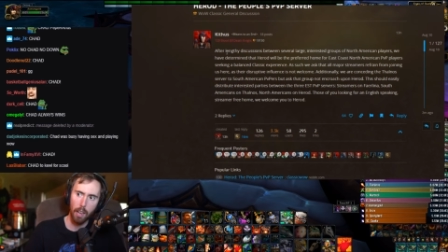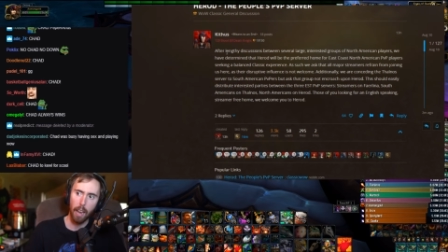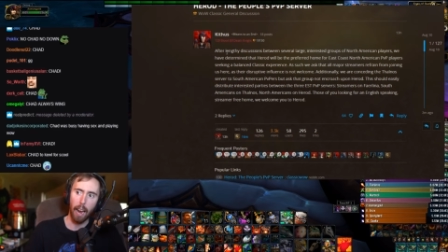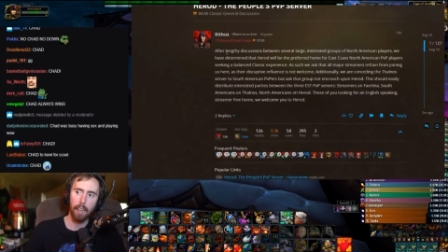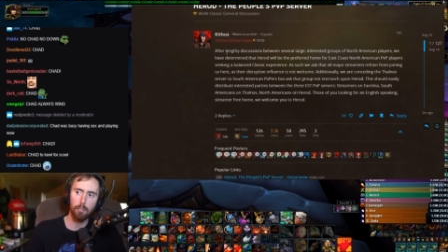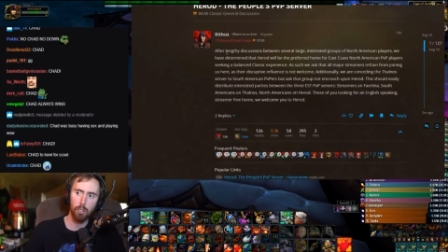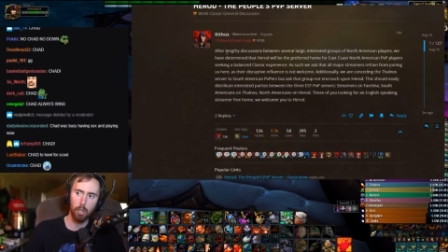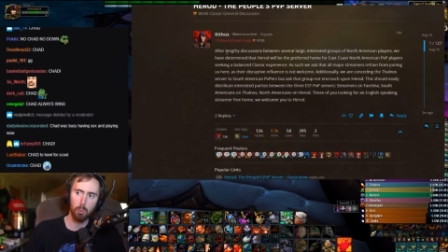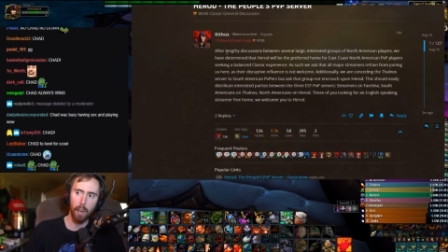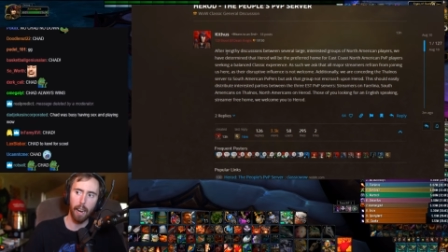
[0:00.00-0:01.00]
As such,
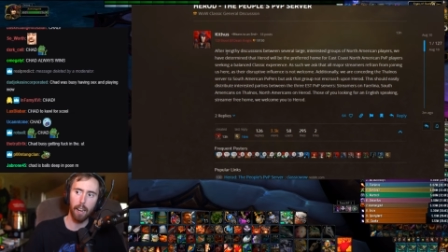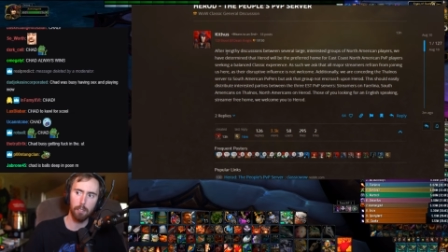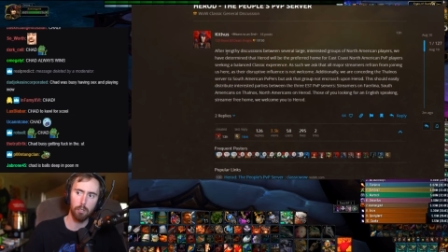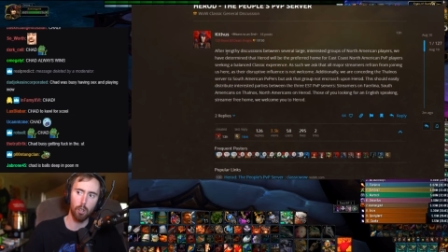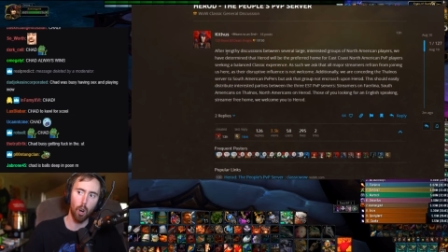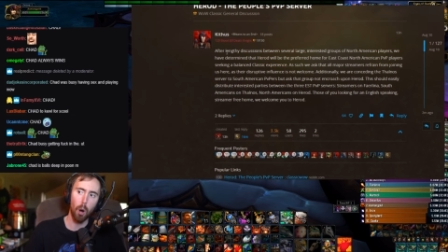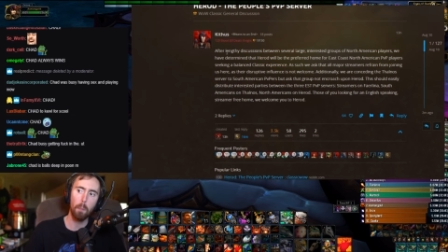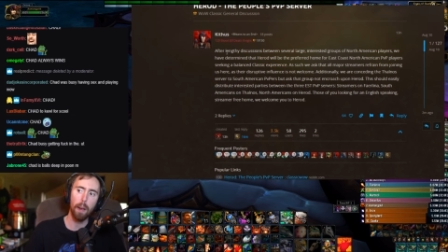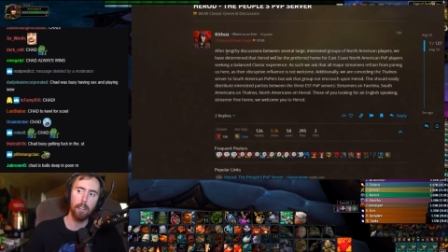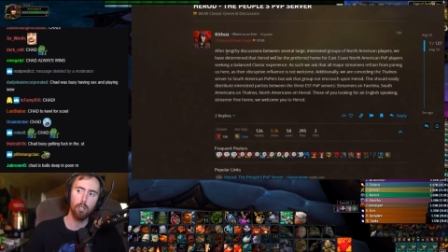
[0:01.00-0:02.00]
we ask that all
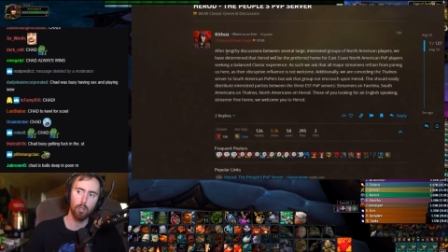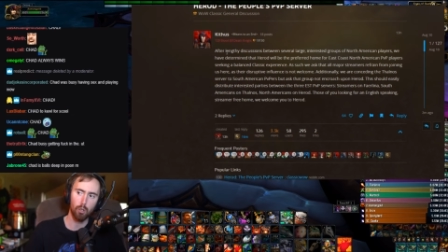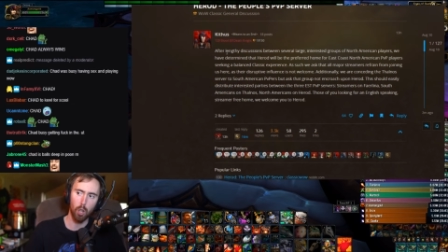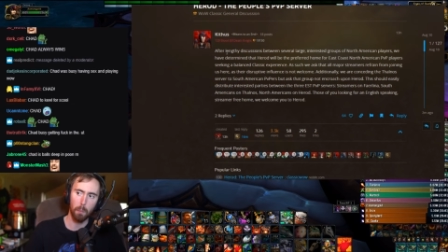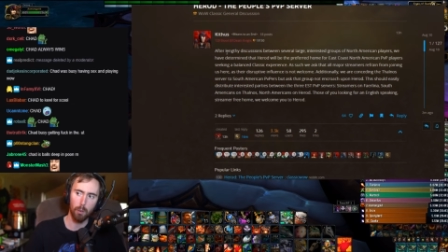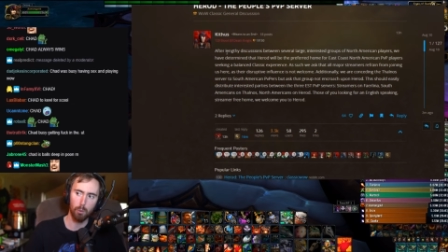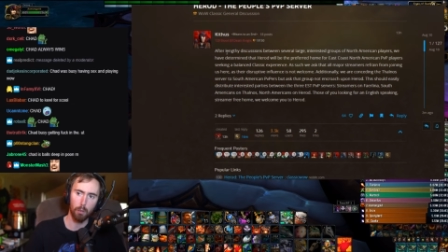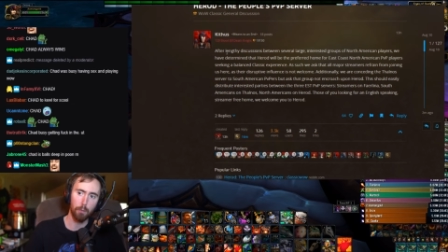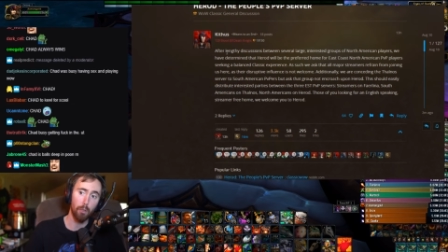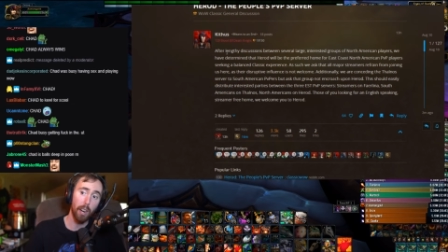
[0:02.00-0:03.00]
major streamers
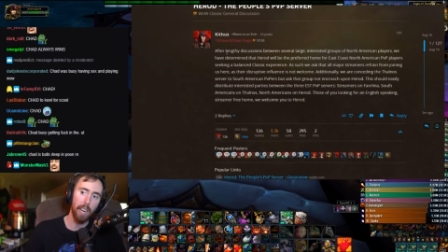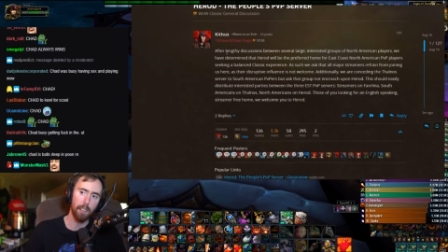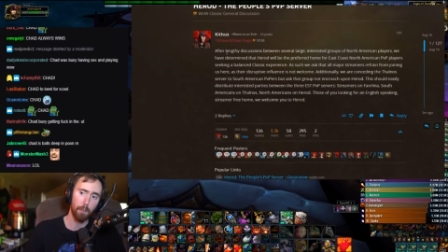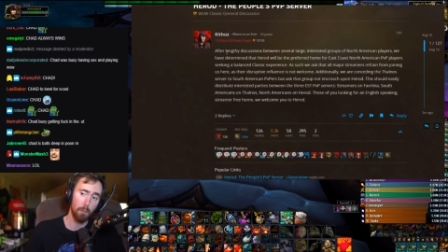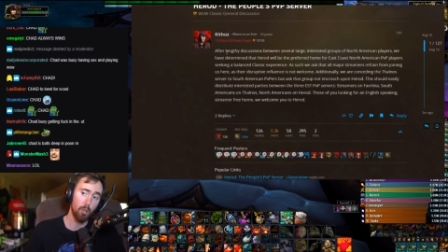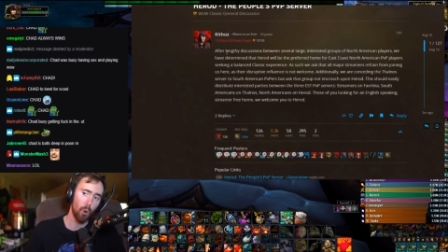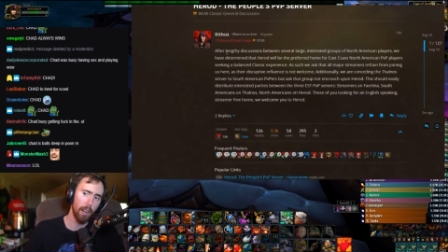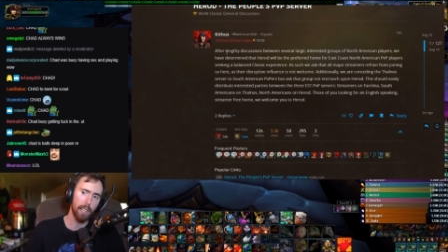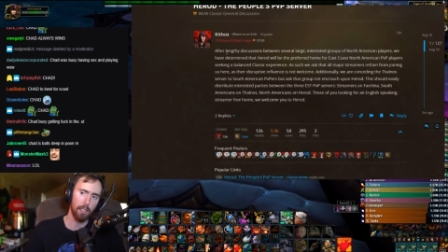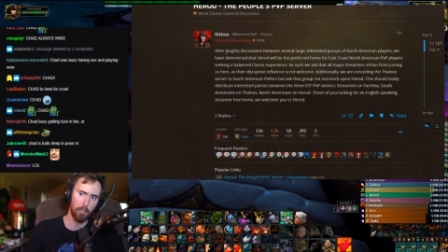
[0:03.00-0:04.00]
refrain from
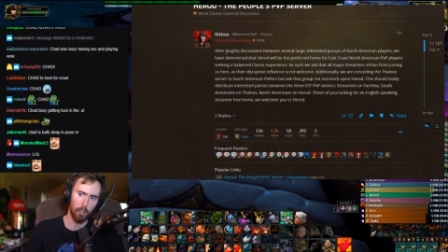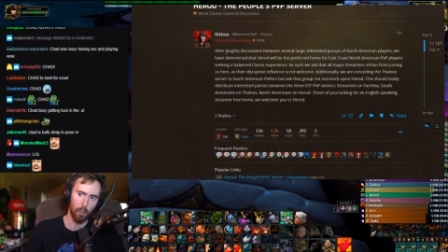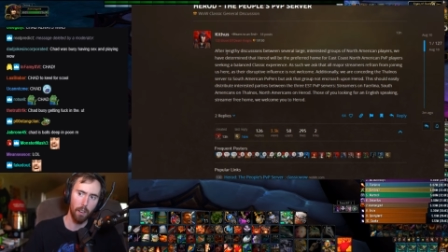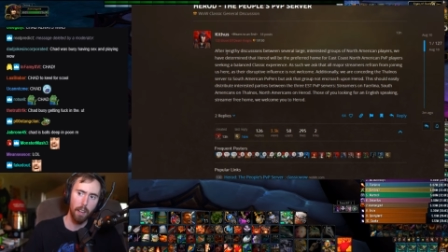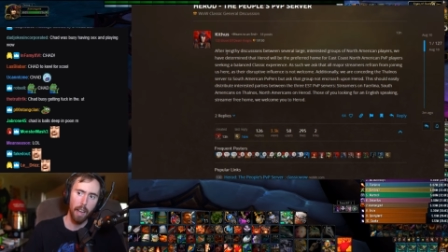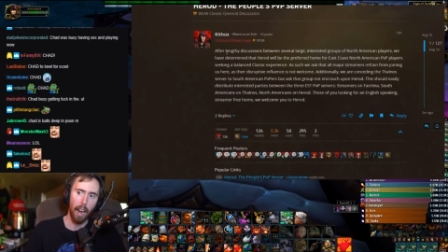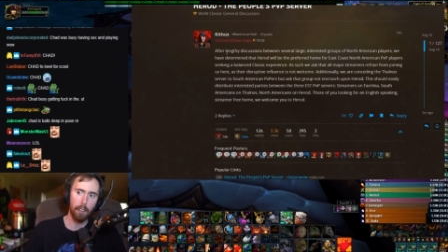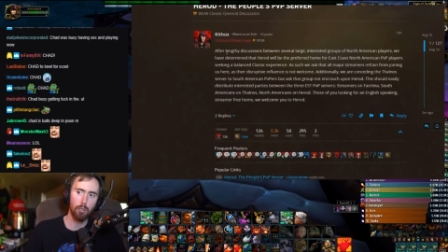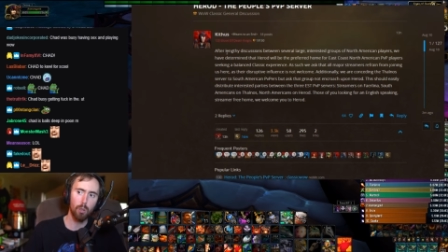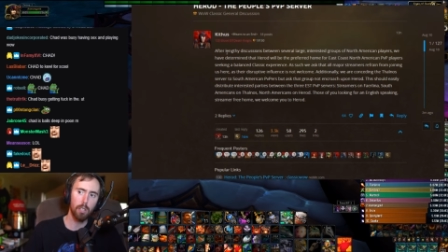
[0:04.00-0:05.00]
joining us here, as
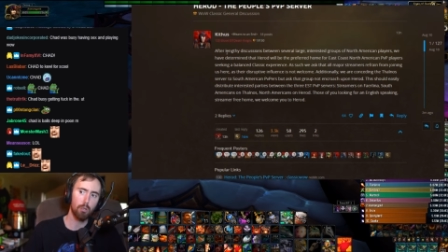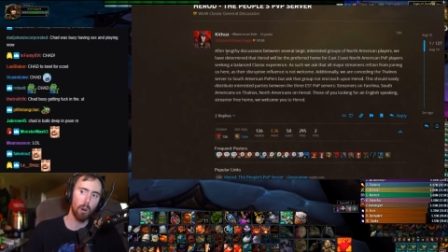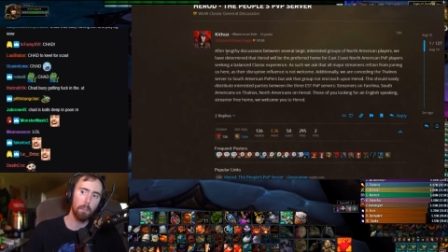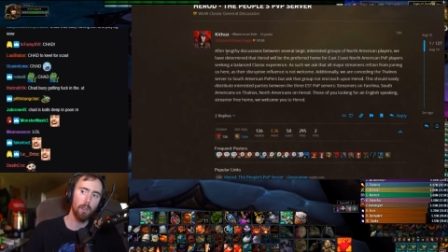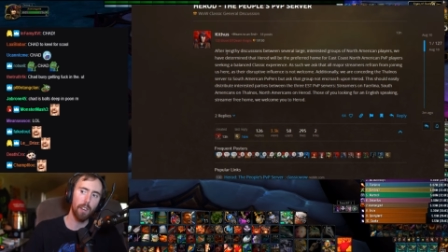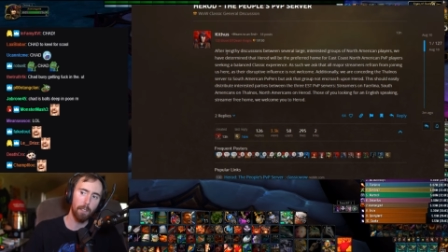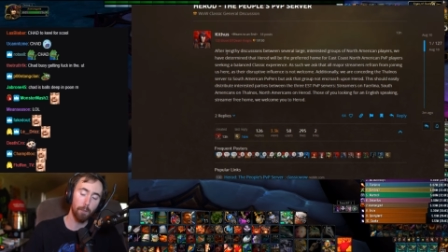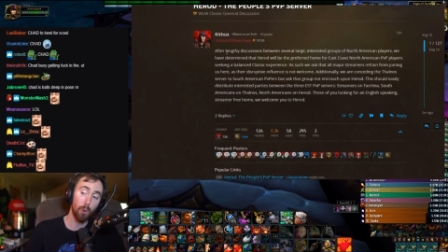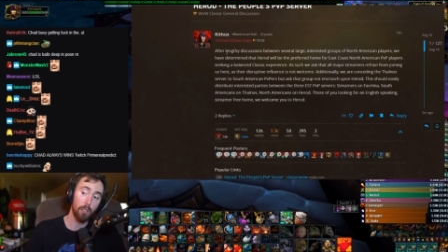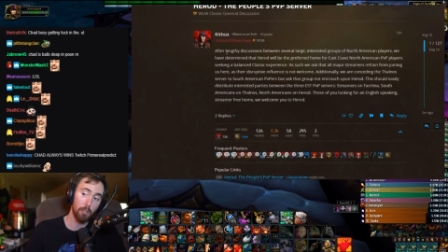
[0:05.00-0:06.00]
their disruptive
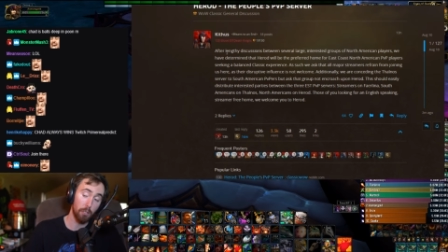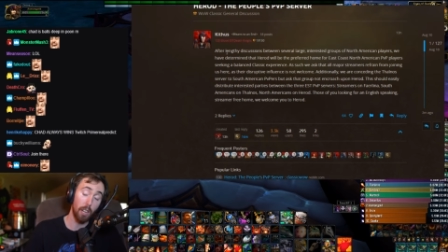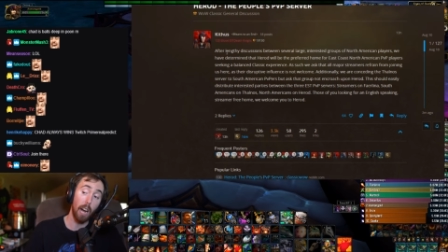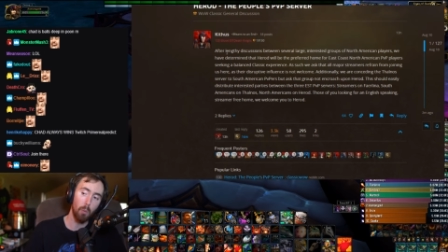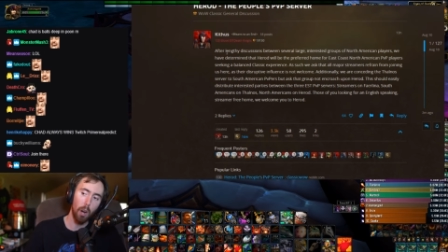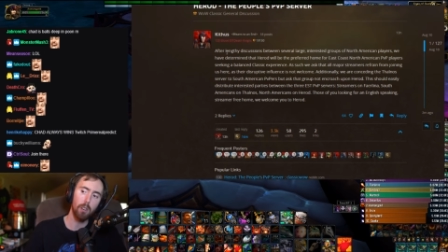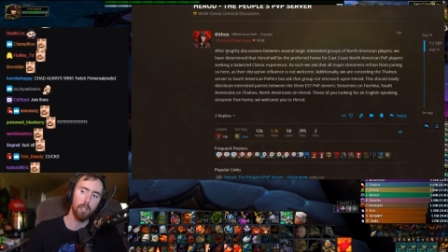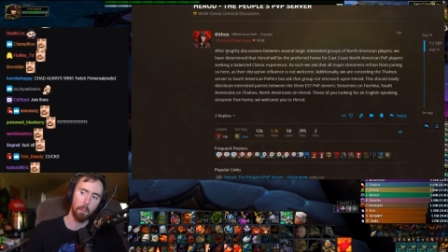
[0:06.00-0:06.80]
influence is not welcome.